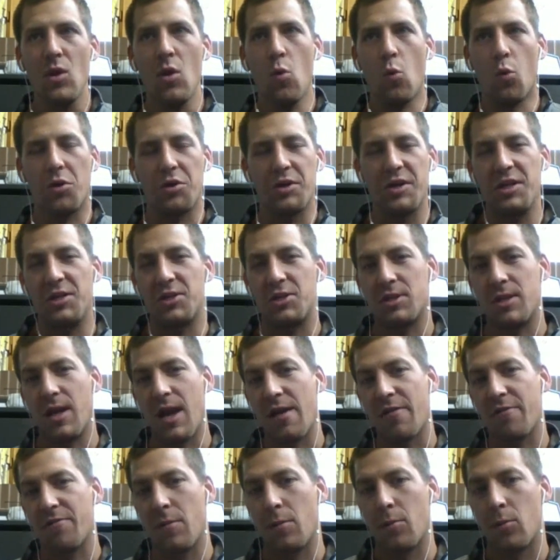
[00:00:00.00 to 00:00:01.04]
where each
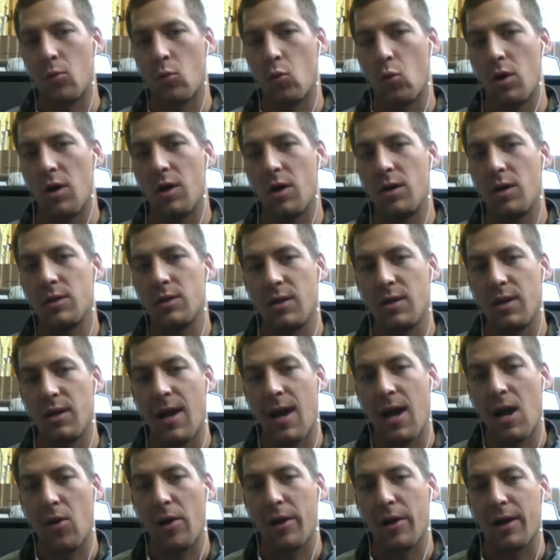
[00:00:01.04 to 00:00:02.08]
staff member was, and then
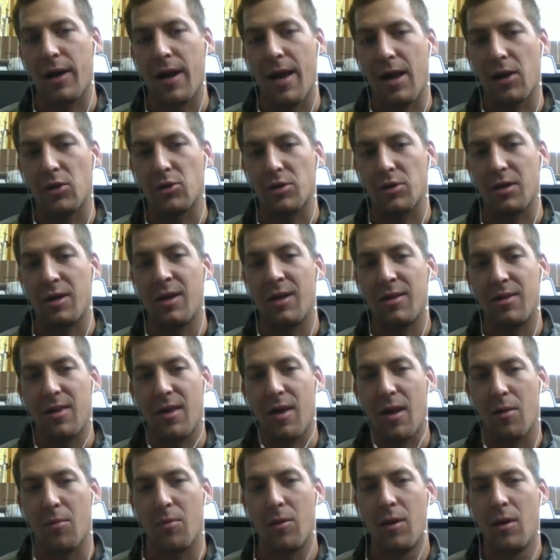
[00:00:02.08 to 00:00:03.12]
how I can actually hit
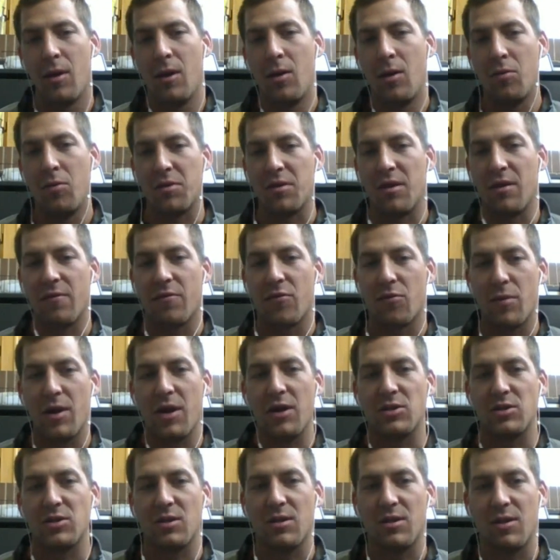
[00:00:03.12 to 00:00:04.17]
them with the
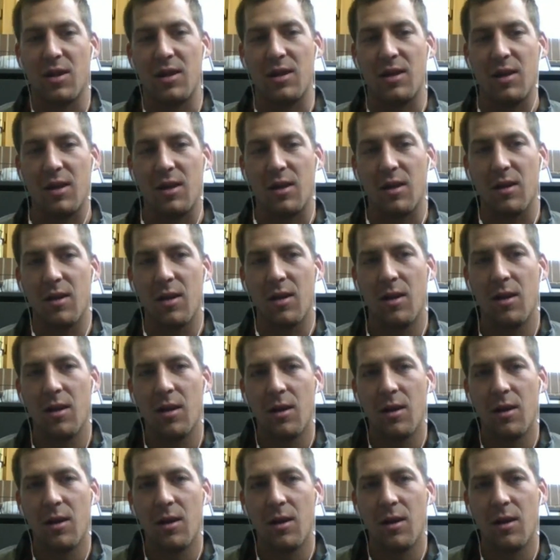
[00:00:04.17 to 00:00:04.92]
information that they needed.